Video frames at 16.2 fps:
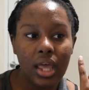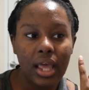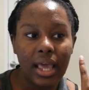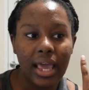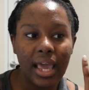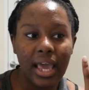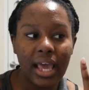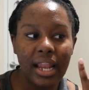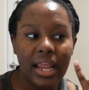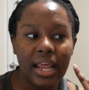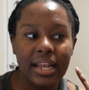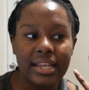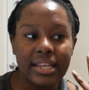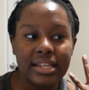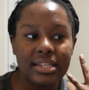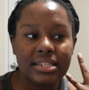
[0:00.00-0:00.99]
And
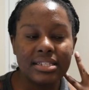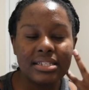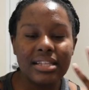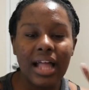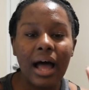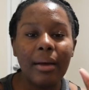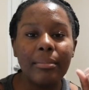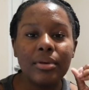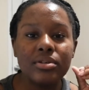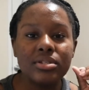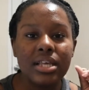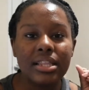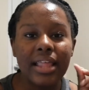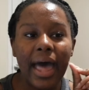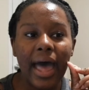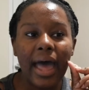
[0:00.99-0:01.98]
it's not
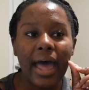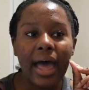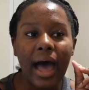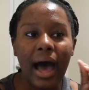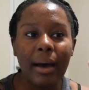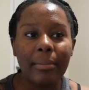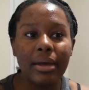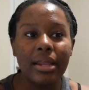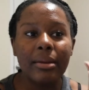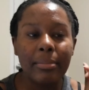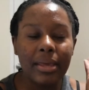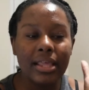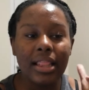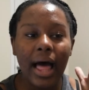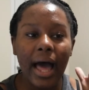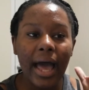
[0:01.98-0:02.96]
music that I'm gonna
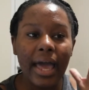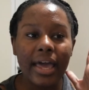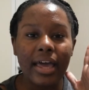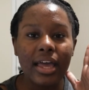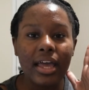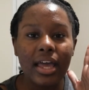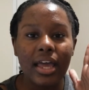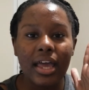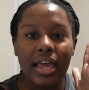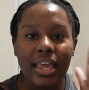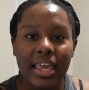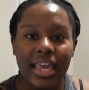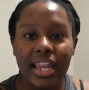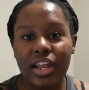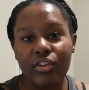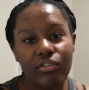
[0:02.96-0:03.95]
be like
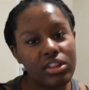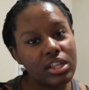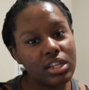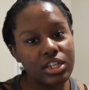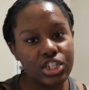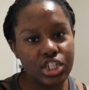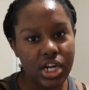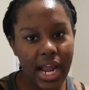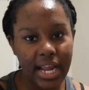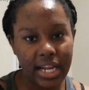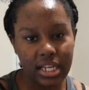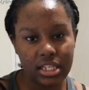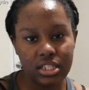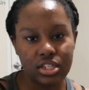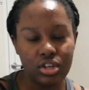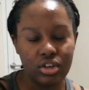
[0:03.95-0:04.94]
getting really
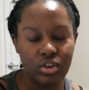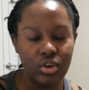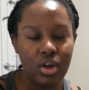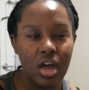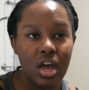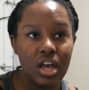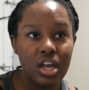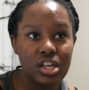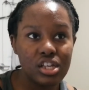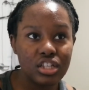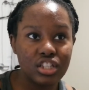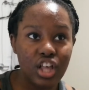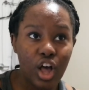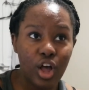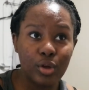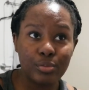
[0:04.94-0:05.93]
distracted to.
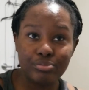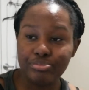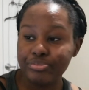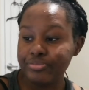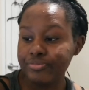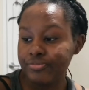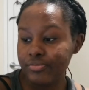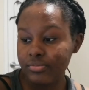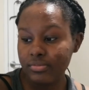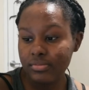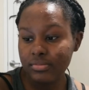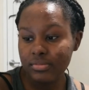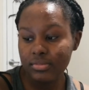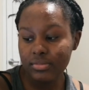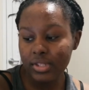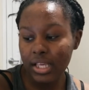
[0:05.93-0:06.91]
So
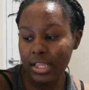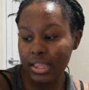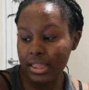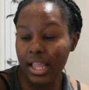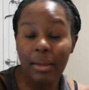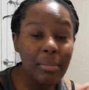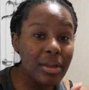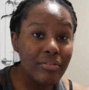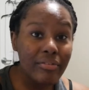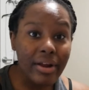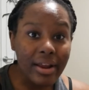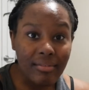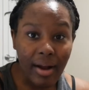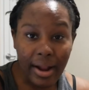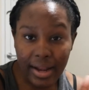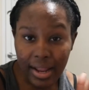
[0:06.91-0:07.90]
let me read
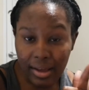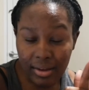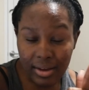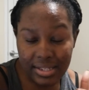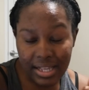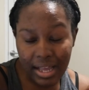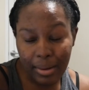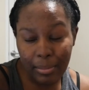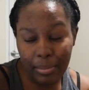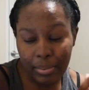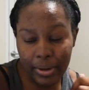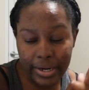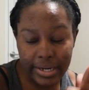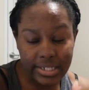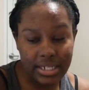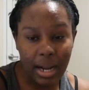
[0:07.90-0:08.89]
right now because I'm
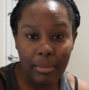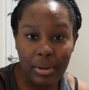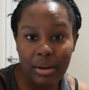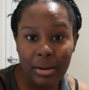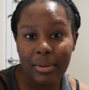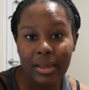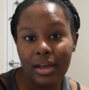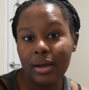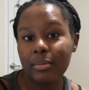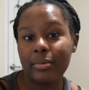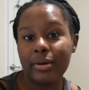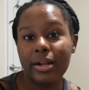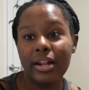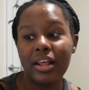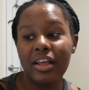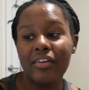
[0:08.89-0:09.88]
pretty sure I'm gonna be up
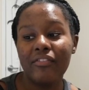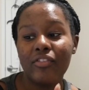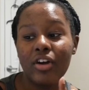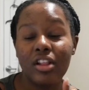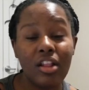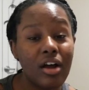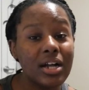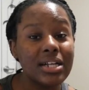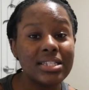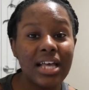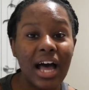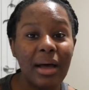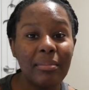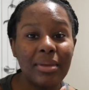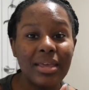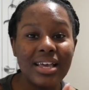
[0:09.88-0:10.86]
reading for a long
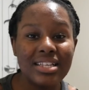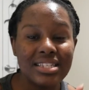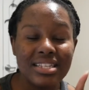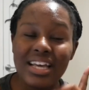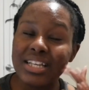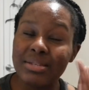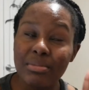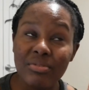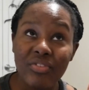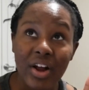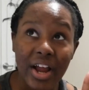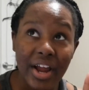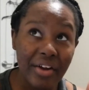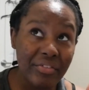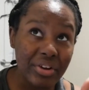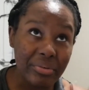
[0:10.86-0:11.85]
time because it takes me
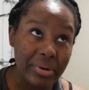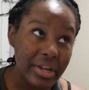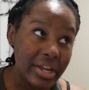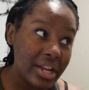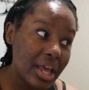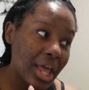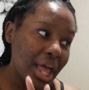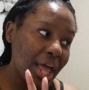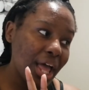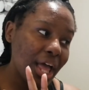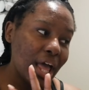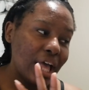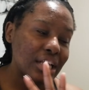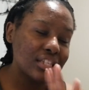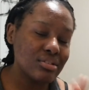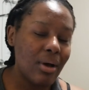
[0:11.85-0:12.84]
forever to read.
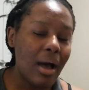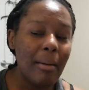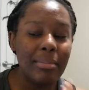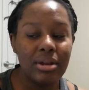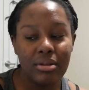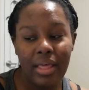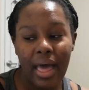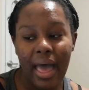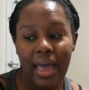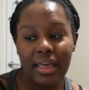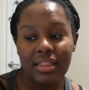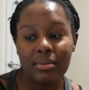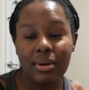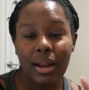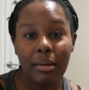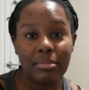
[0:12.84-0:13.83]
So I'm gonna do that, and
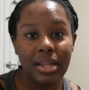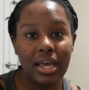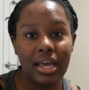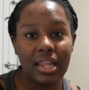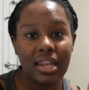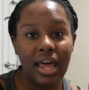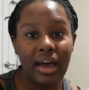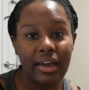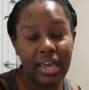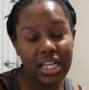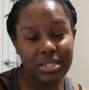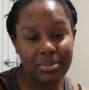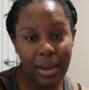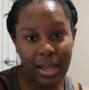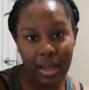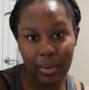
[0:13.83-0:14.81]
then when I'm done, I'll catch
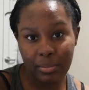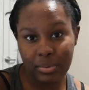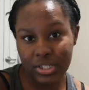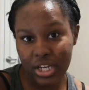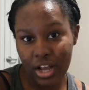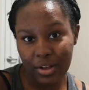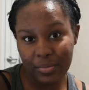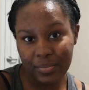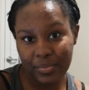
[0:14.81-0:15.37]
back up with y'all.